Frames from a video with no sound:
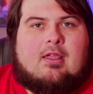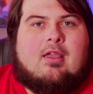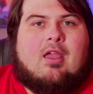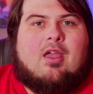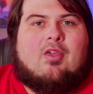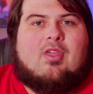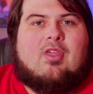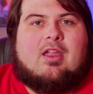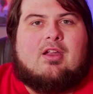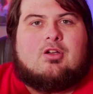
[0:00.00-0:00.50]

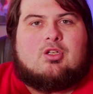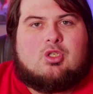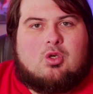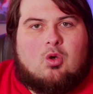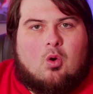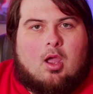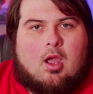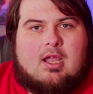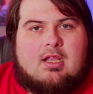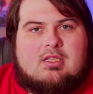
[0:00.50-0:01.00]
they are
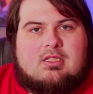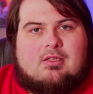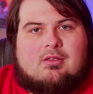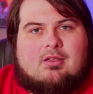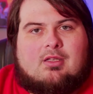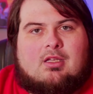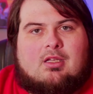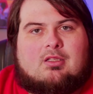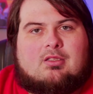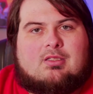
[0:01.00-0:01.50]
trying to
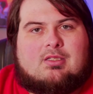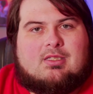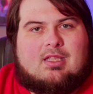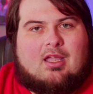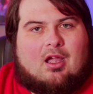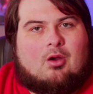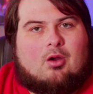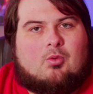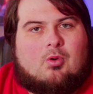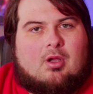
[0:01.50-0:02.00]
get
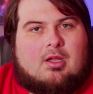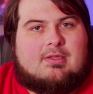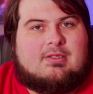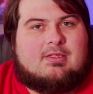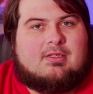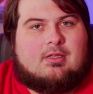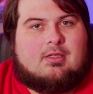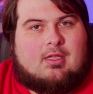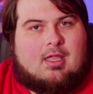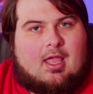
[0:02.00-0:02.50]
Sauron's
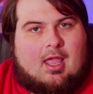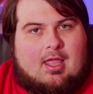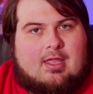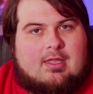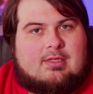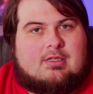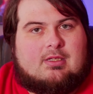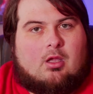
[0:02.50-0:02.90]
gaze